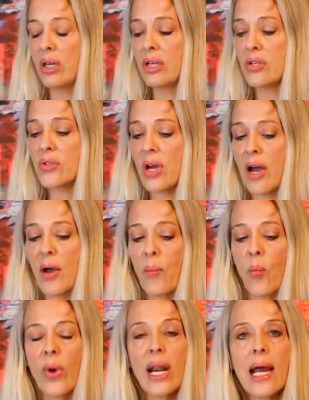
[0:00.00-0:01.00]
is
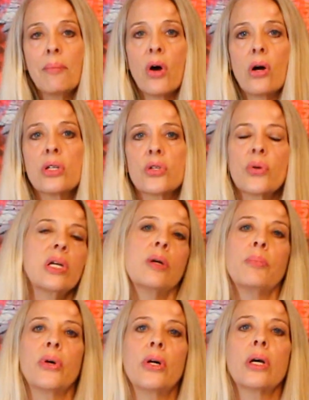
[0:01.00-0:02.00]
when I'm altering
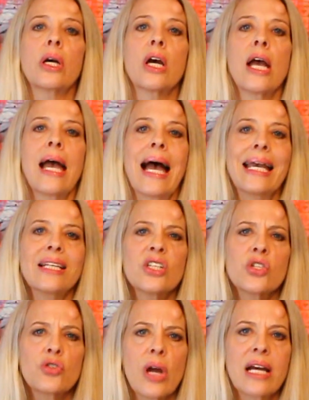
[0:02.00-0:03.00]
a book, I get
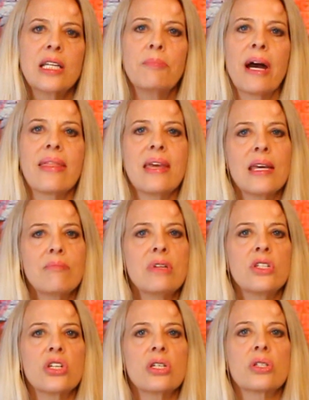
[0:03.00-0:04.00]
distracted by the
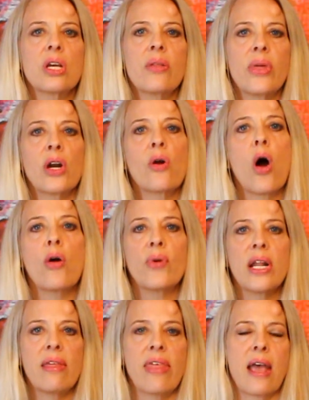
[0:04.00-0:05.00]
images that are
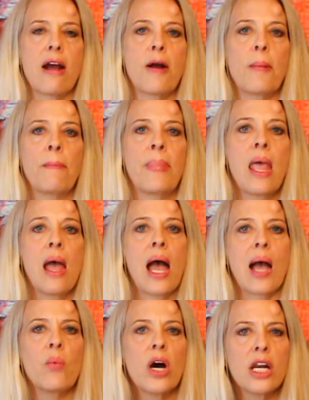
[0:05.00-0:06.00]
already there.
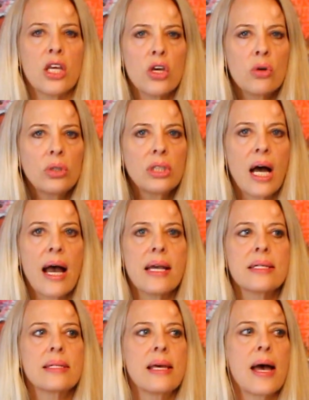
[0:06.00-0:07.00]
I want to
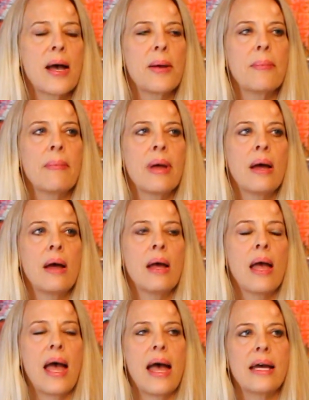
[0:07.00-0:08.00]
utilize them,
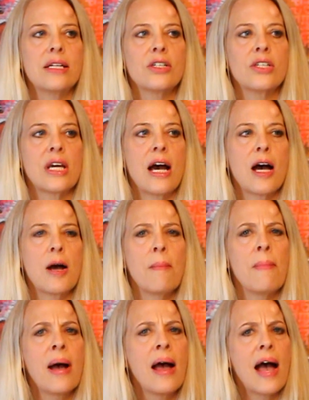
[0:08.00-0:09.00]
and
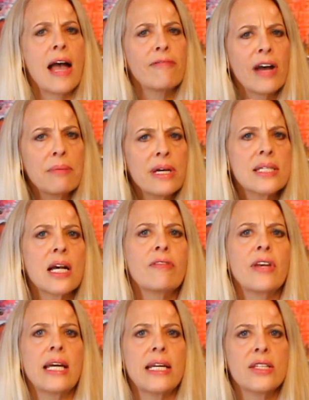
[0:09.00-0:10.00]
I find
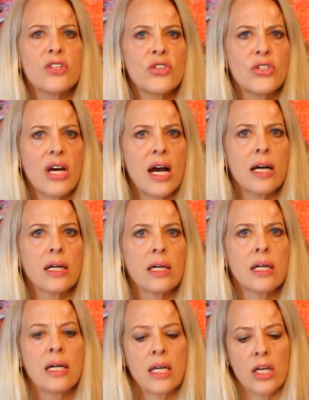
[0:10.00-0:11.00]
myself getting stuck,
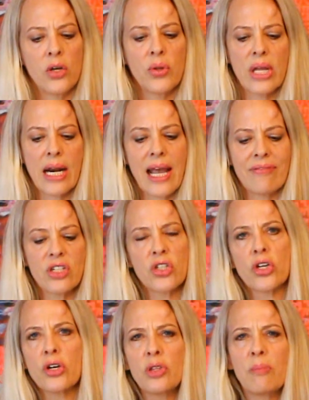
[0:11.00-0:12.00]
and then I have to
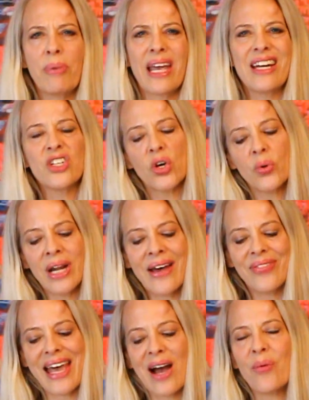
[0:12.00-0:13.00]
turn the page. Oh,
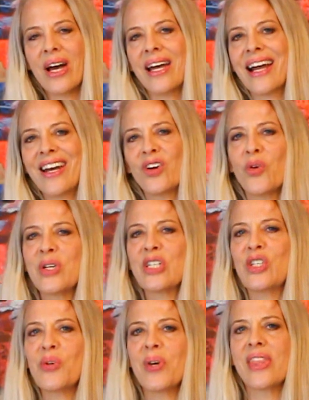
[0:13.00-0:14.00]
not that one. I don't know what
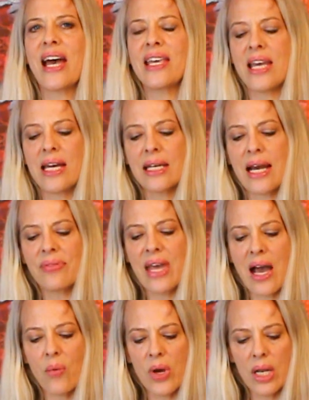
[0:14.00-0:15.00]
to do with that yet. Not
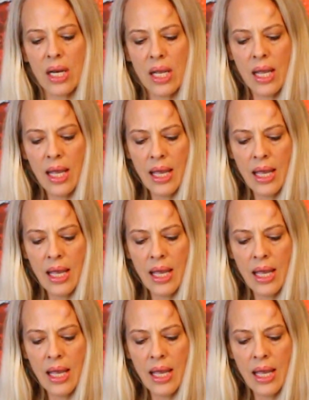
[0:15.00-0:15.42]
that one.